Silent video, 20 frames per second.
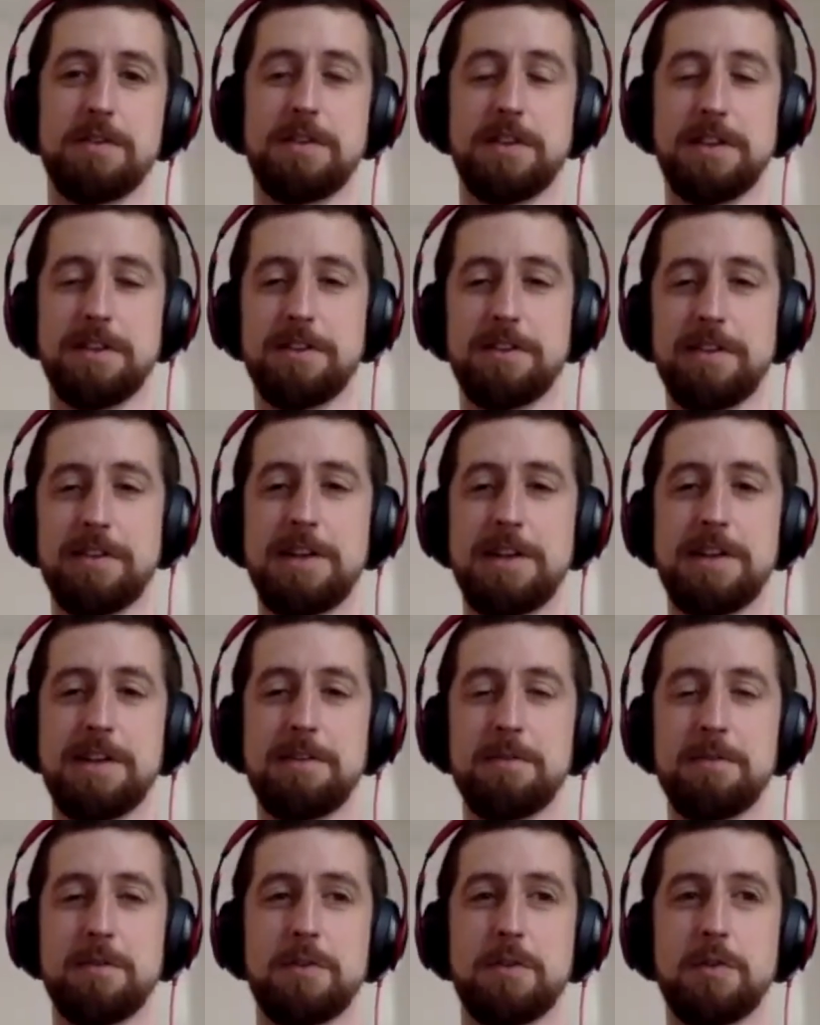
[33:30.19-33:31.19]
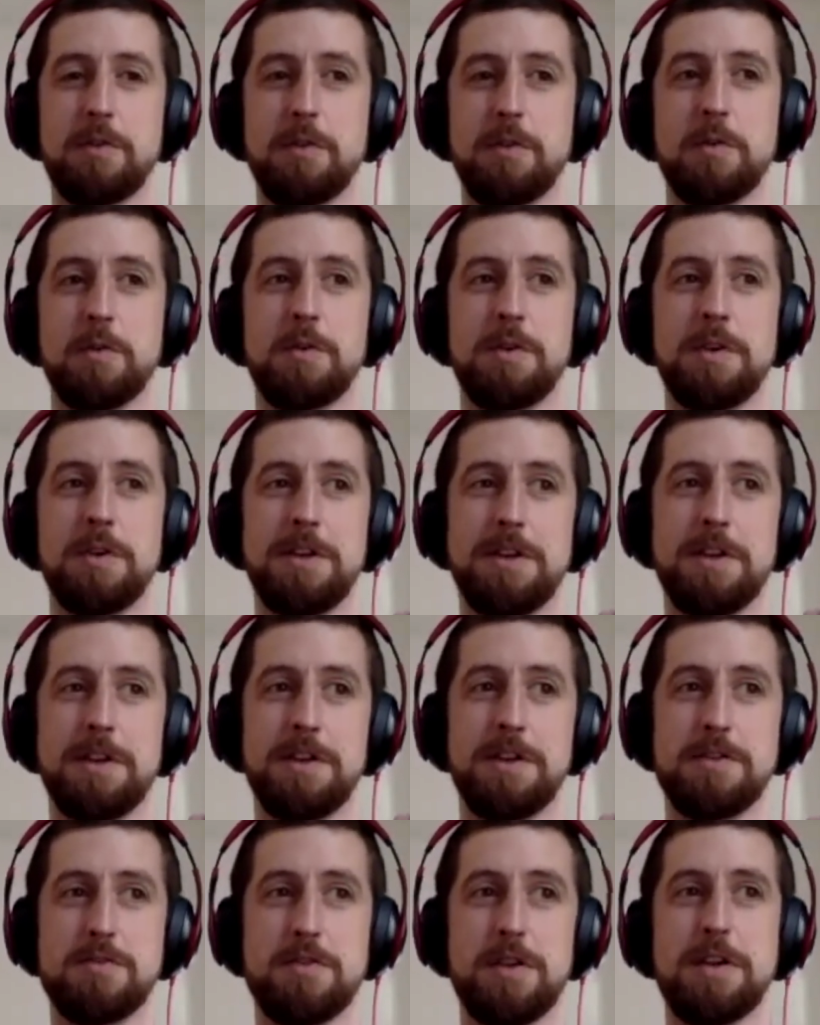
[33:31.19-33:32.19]
the incentives to
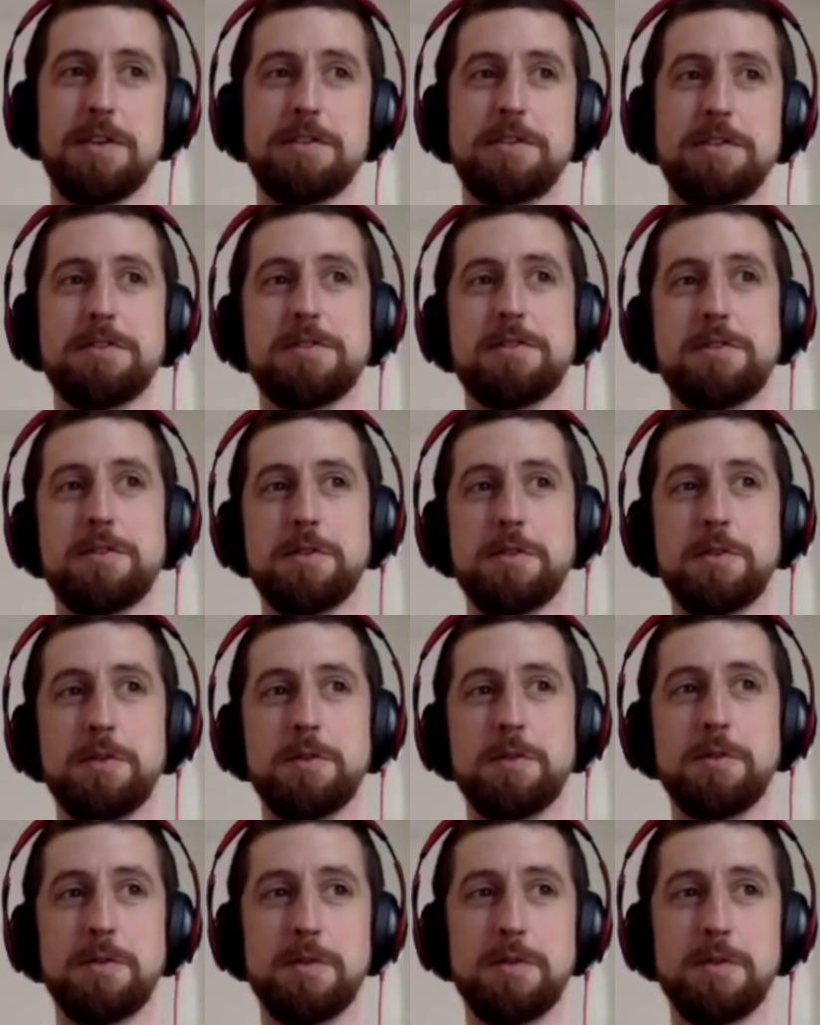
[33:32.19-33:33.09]
trust, to